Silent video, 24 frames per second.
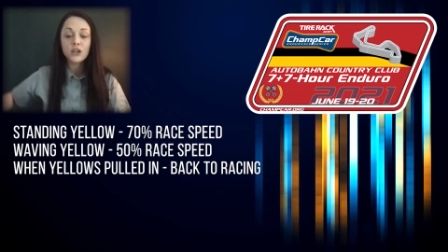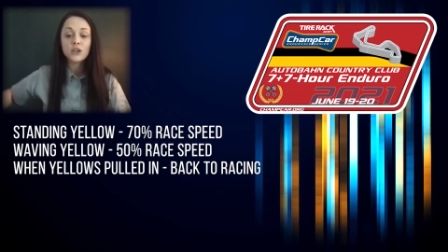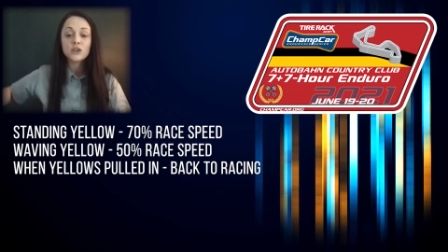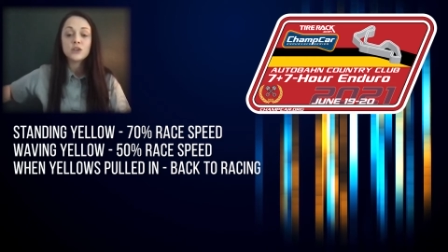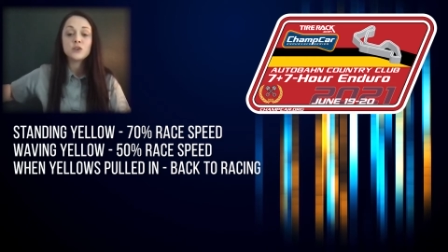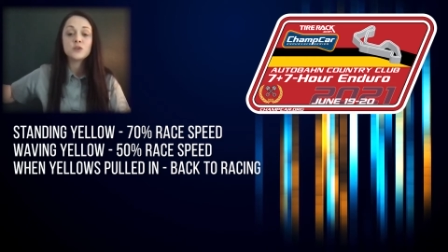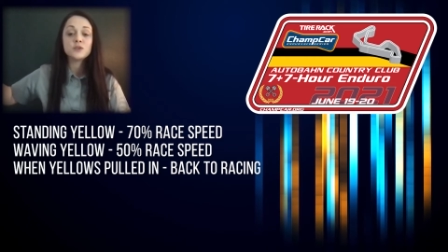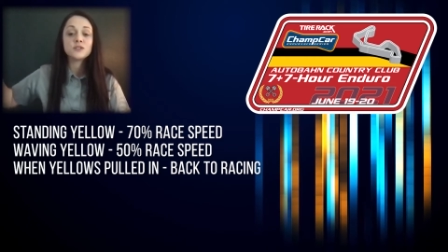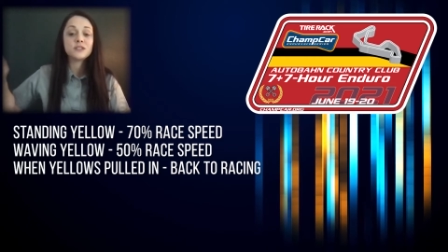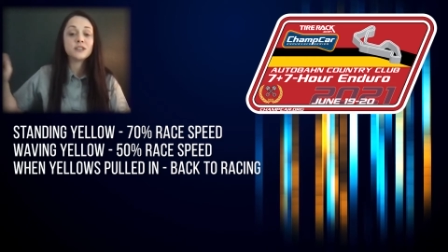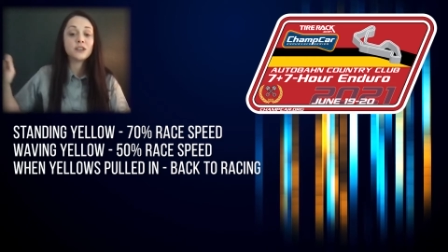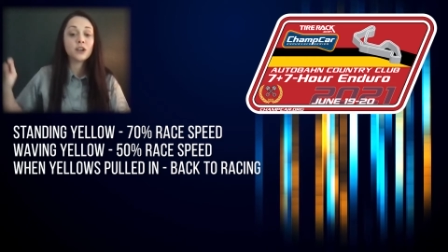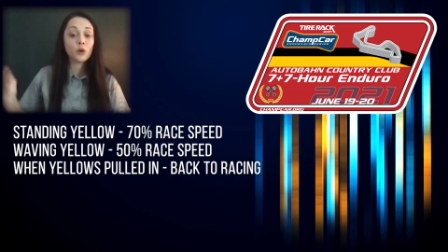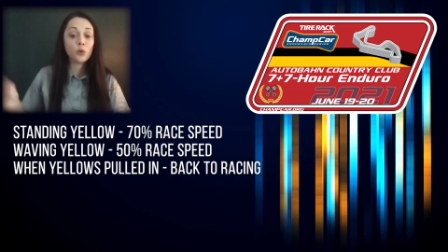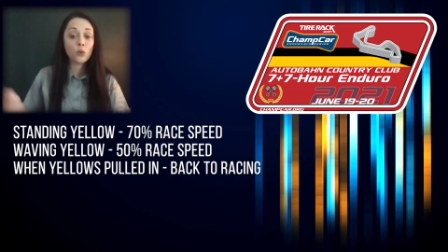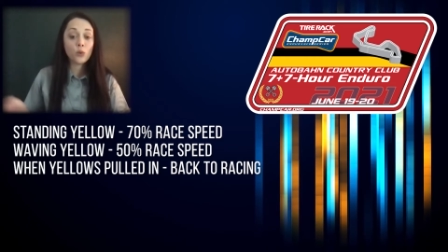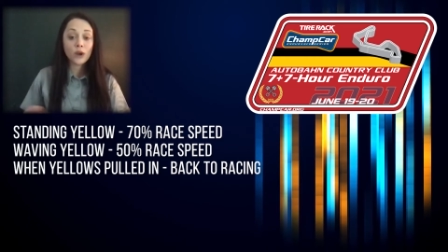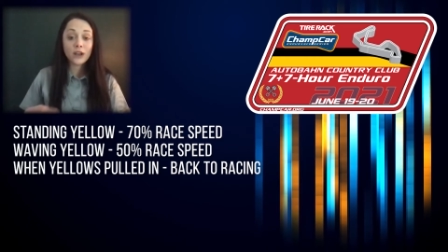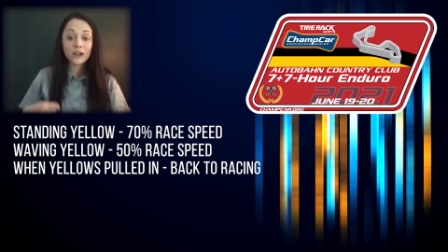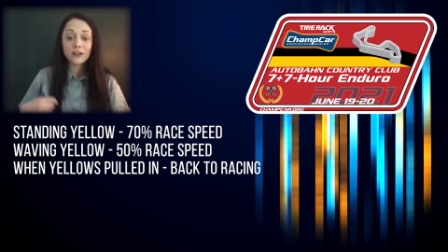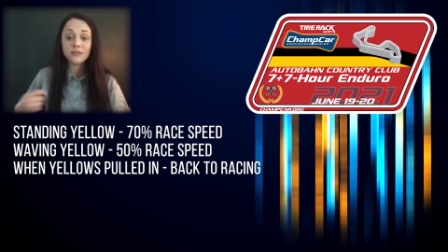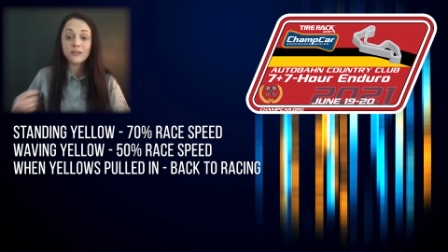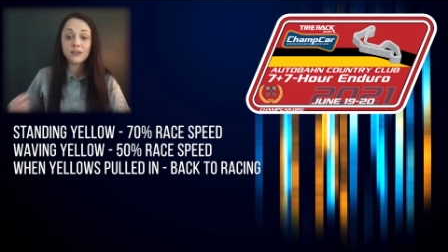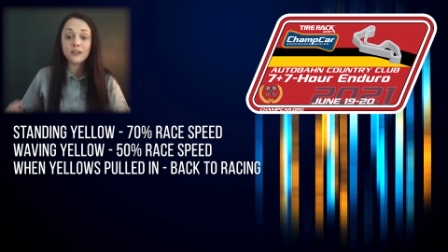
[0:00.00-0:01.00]
You see a
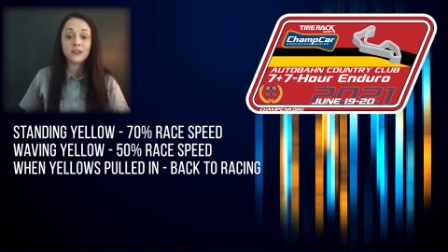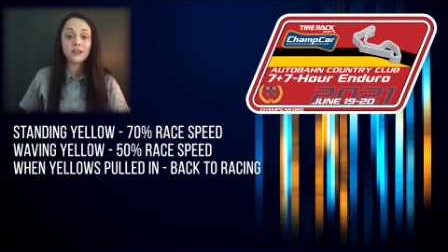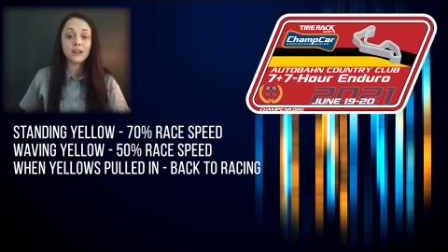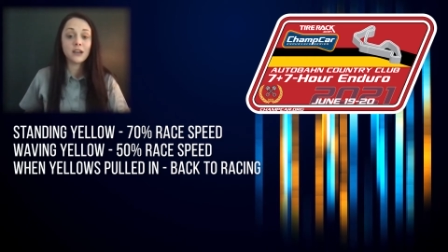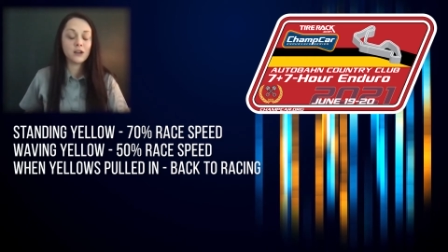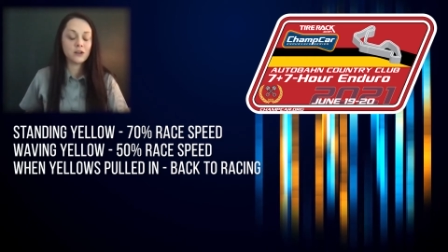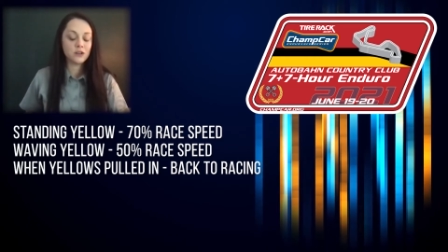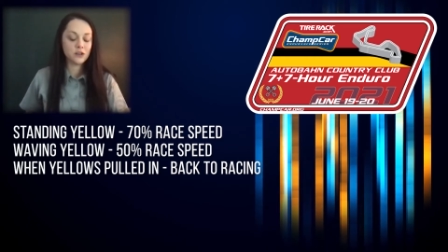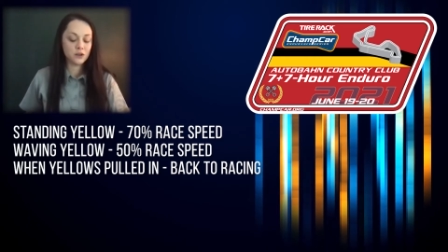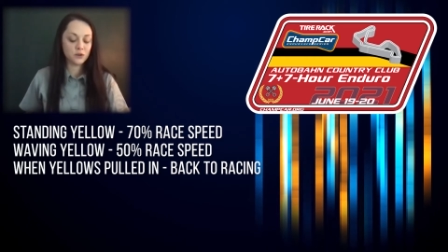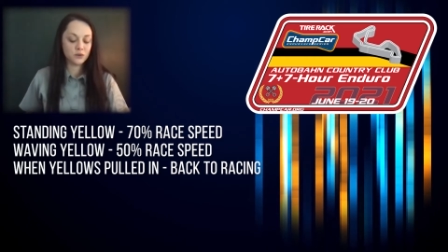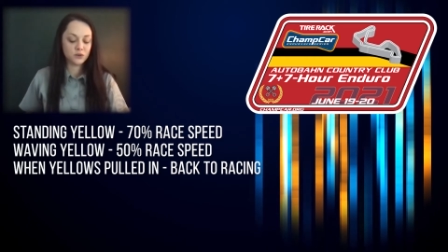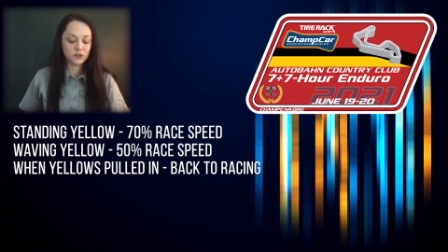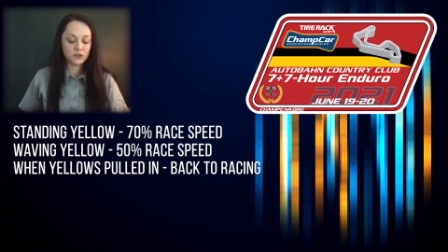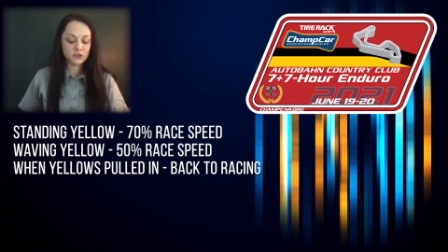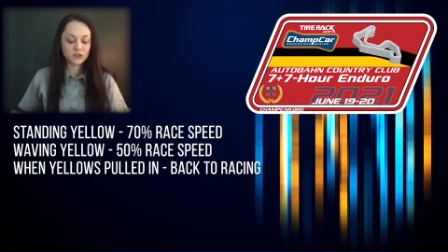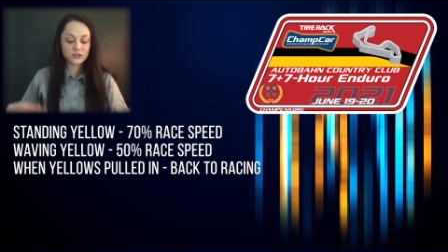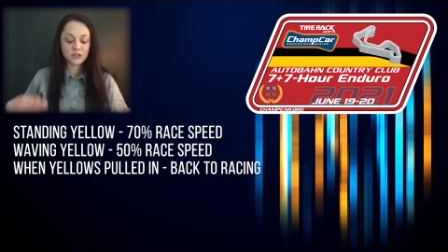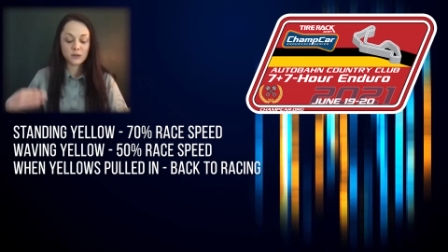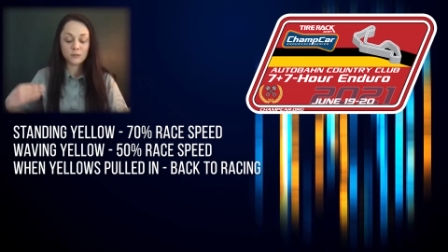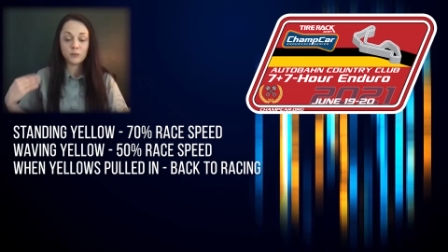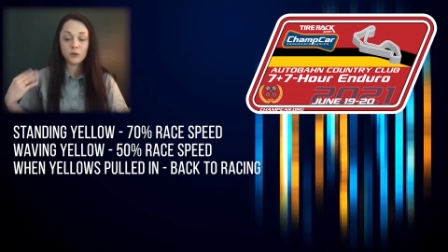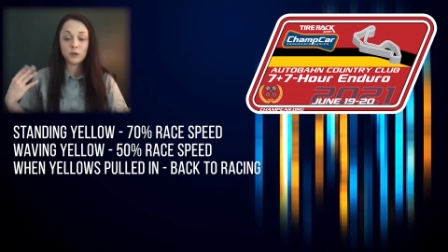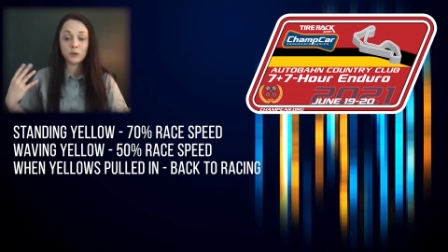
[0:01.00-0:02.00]
waving yellow, there's
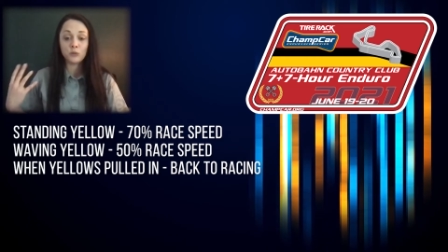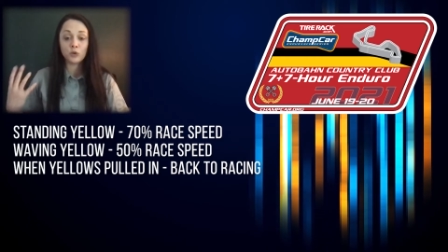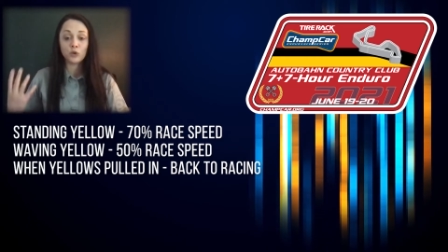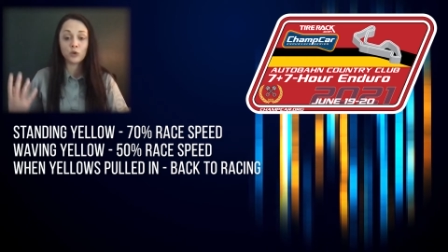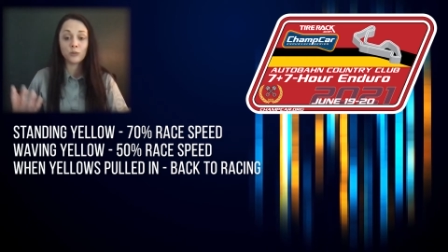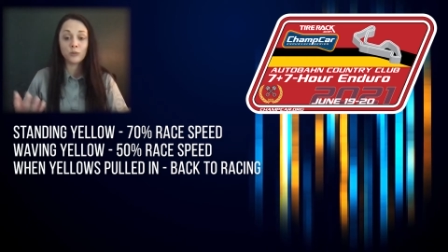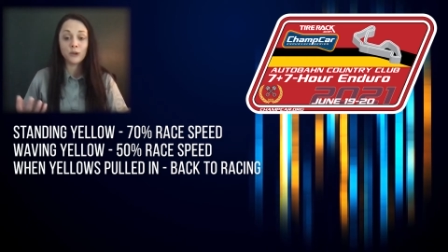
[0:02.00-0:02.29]
something more